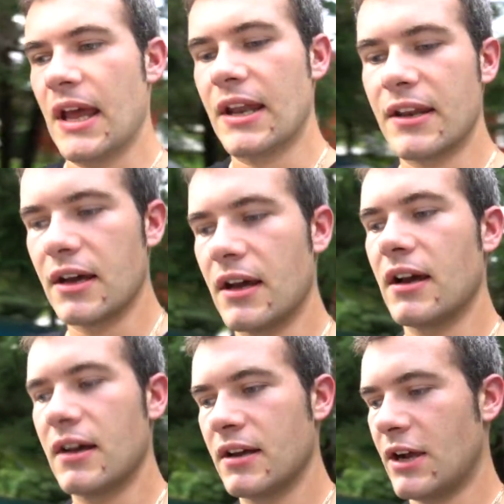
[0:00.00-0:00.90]
and
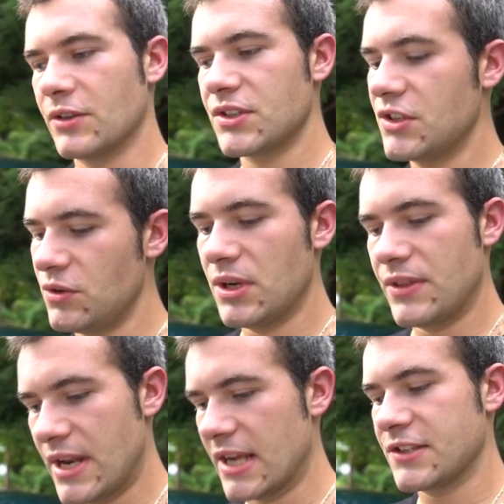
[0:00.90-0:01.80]
I will see you
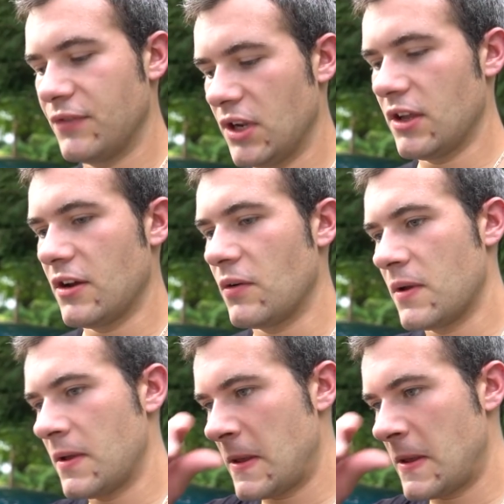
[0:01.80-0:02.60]
in the next video.